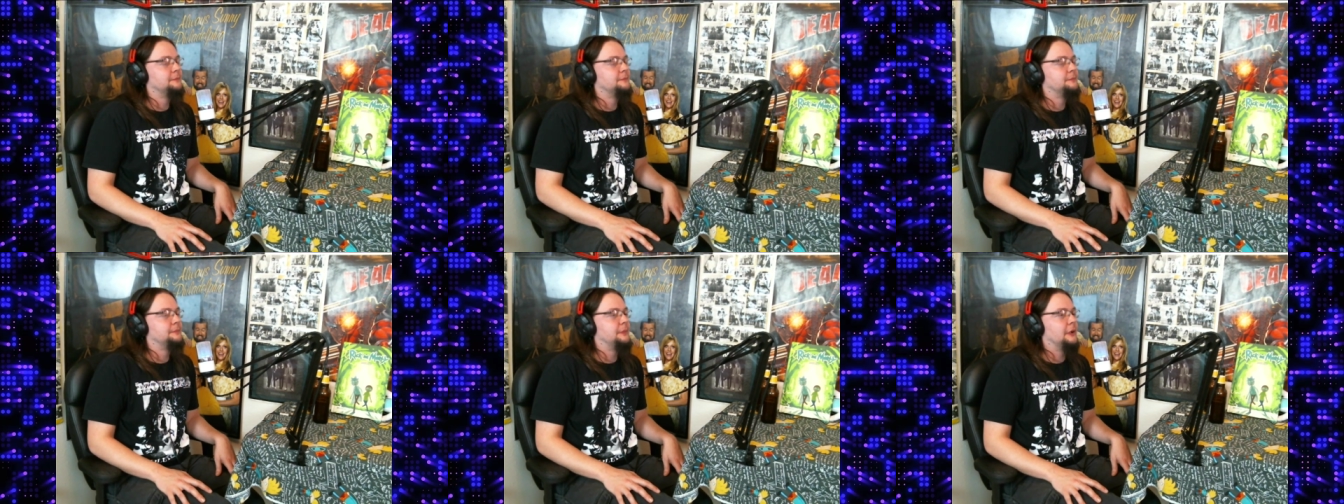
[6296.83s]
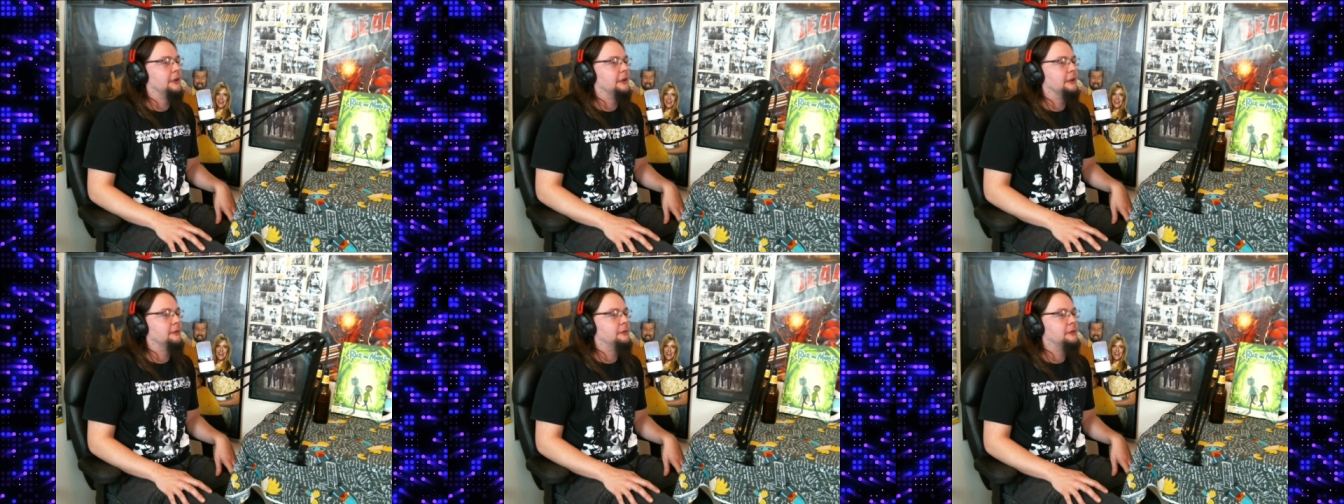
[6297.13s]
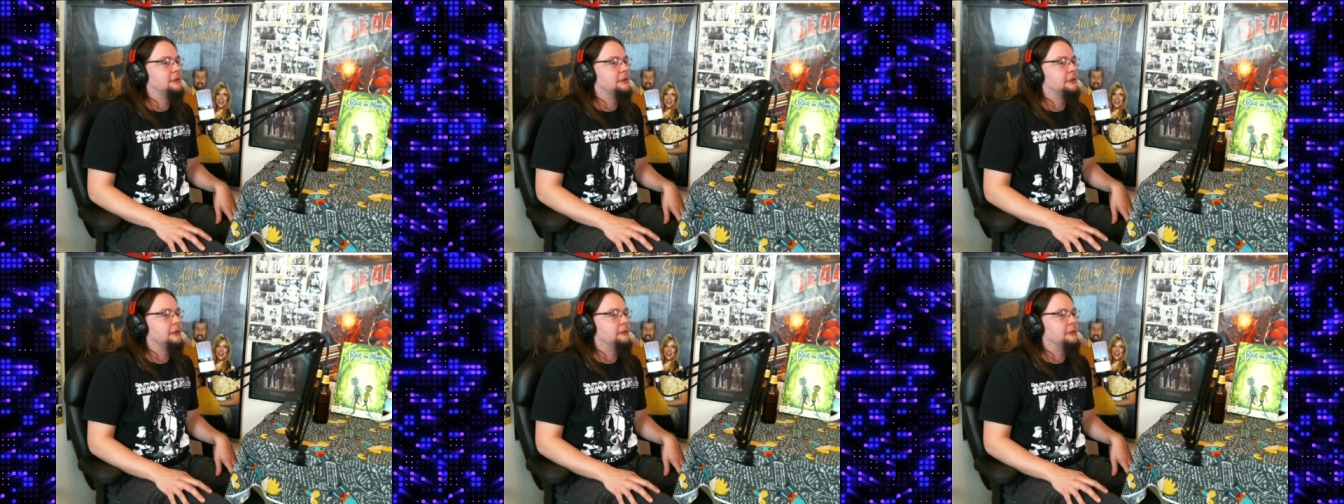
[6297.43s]
But it
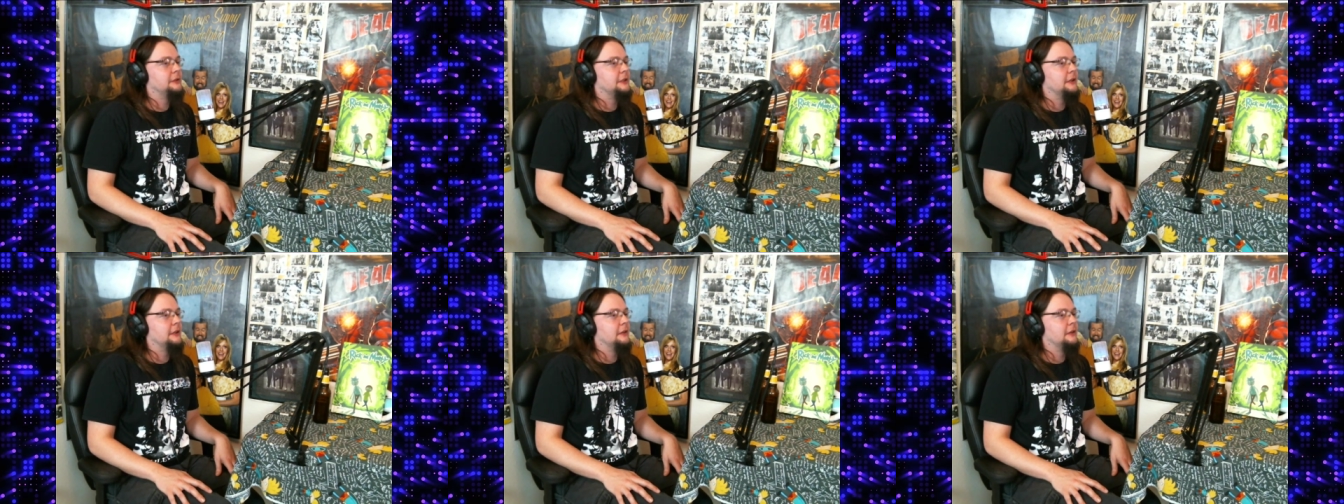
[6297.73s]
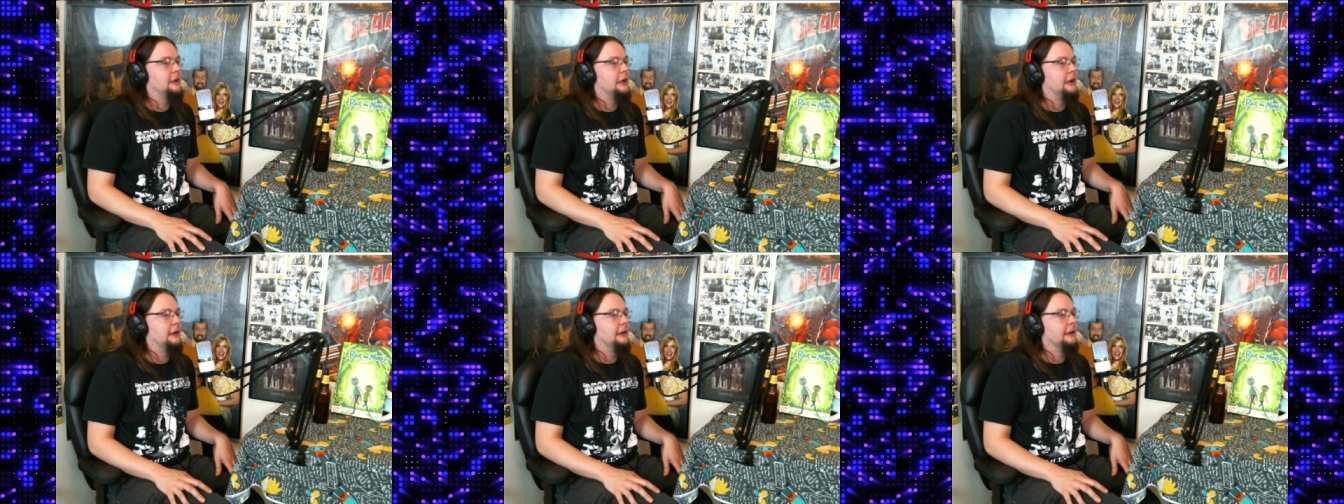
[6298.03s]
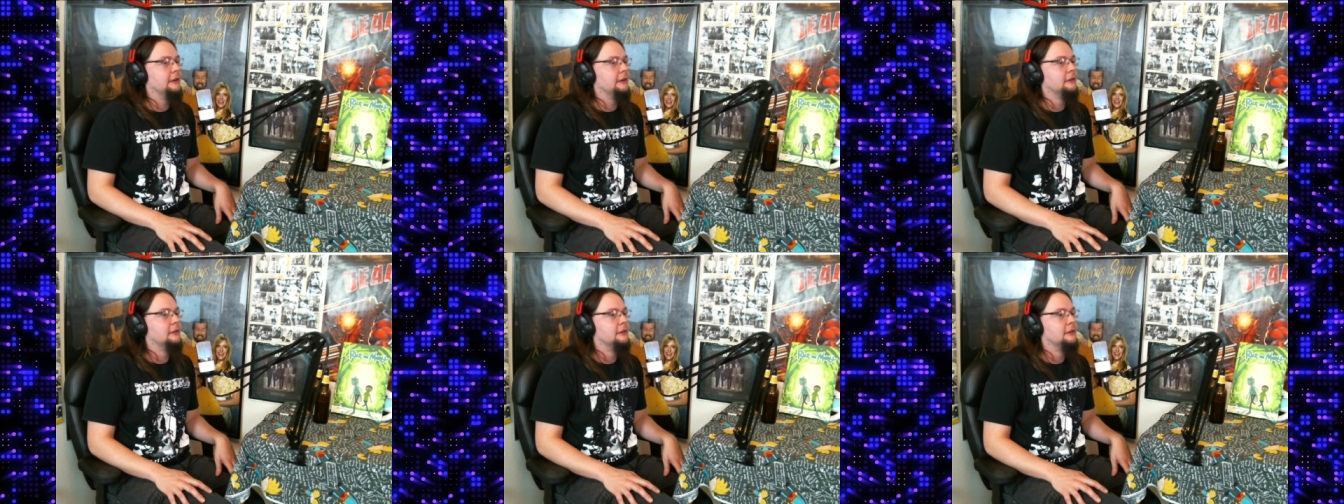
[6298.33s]
was
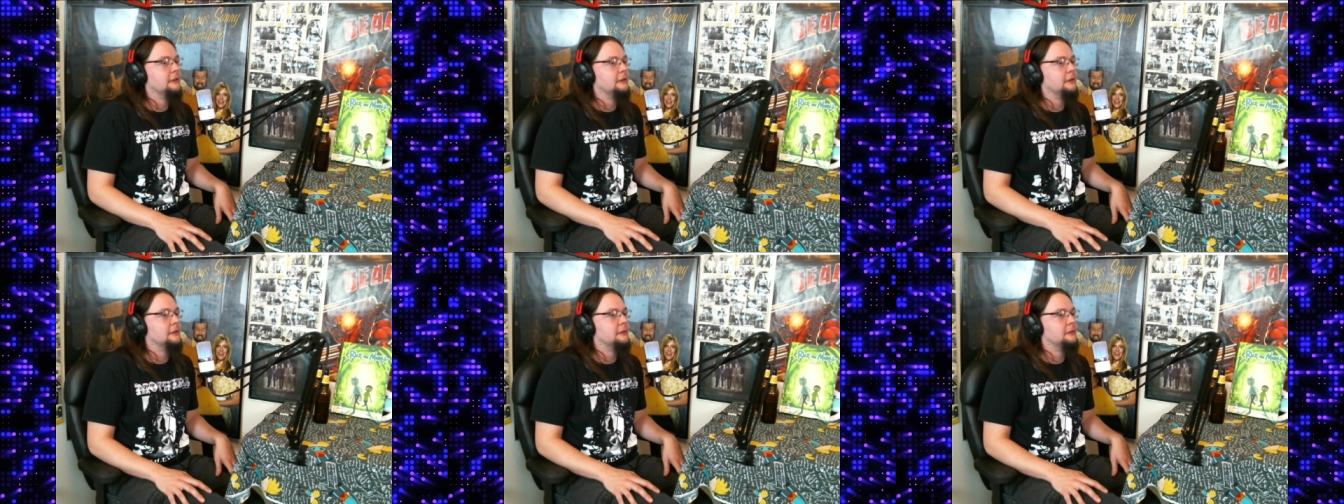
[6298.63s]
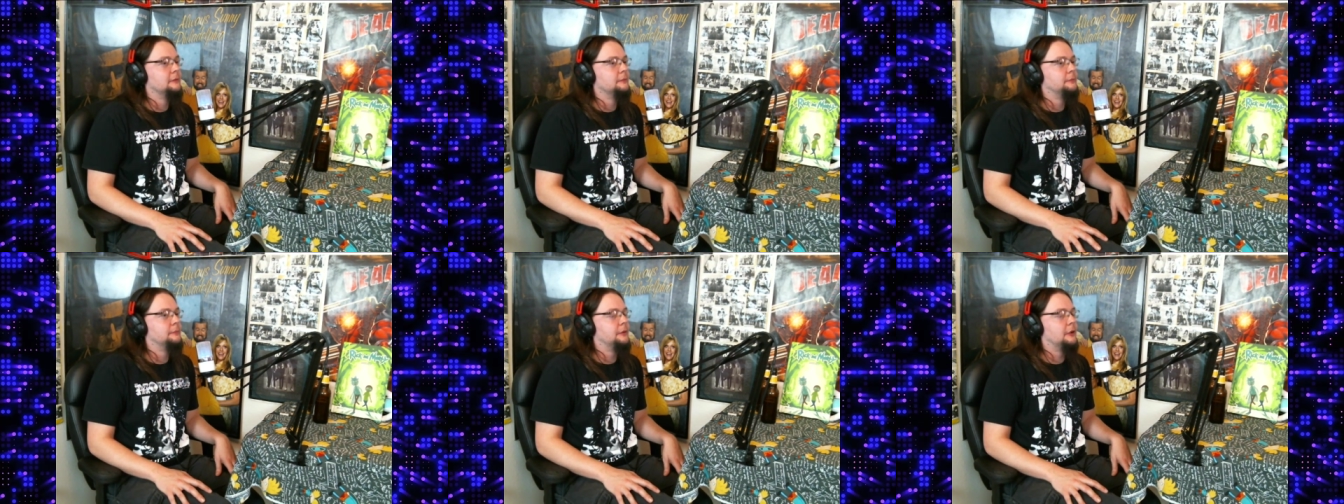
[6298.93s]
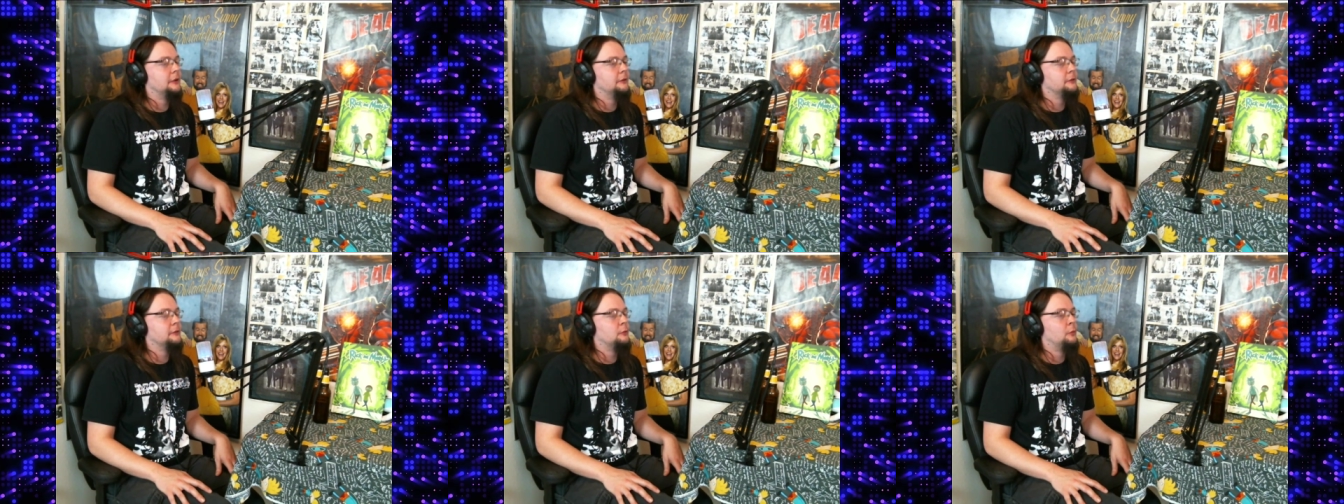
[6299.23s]
entertaining, but it
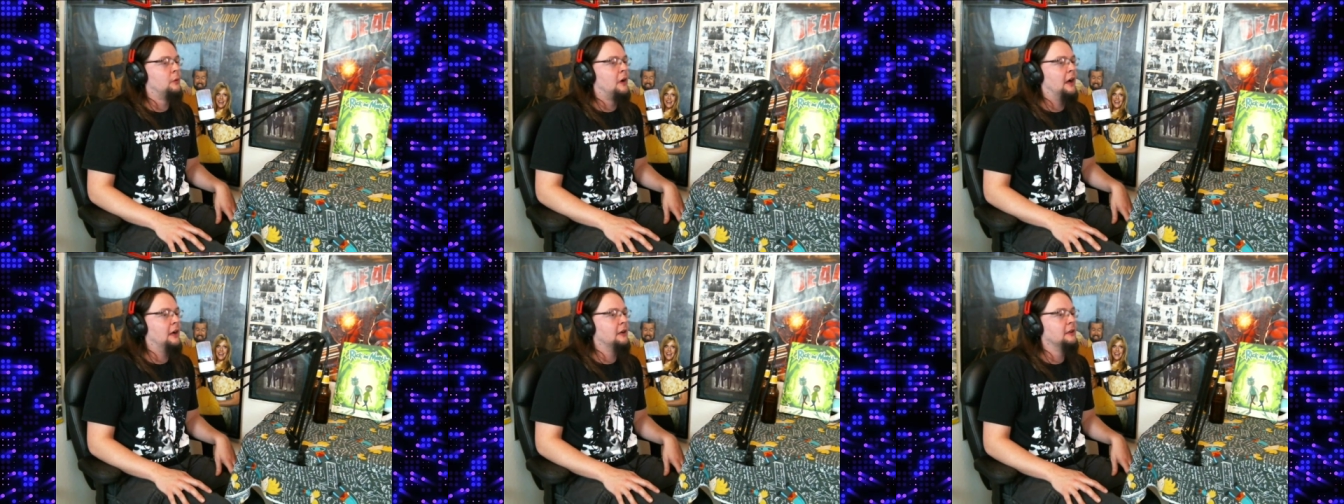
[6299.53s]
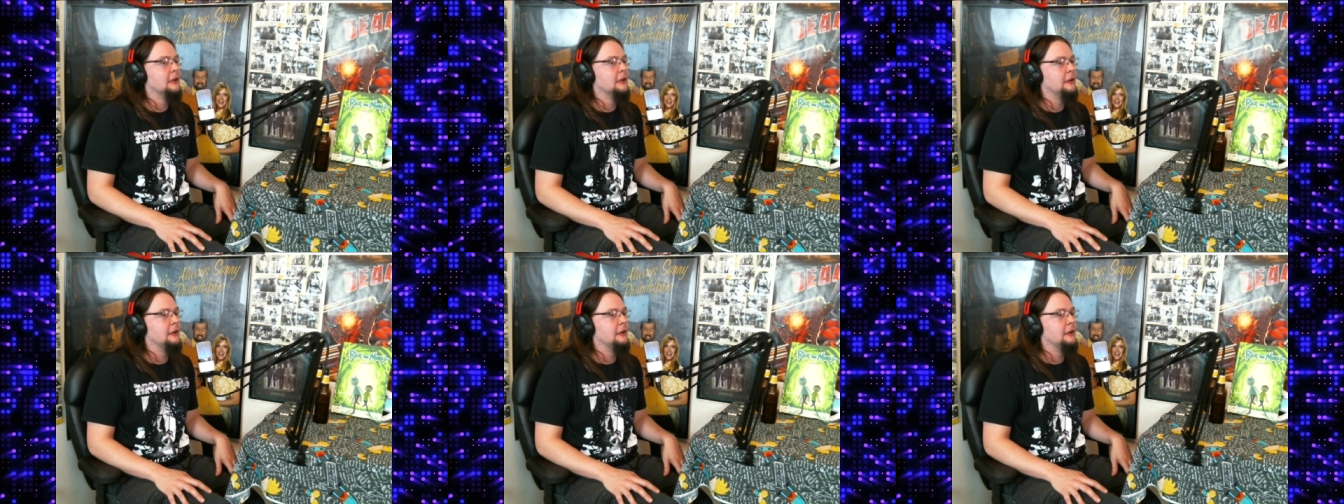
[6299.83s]
was wildly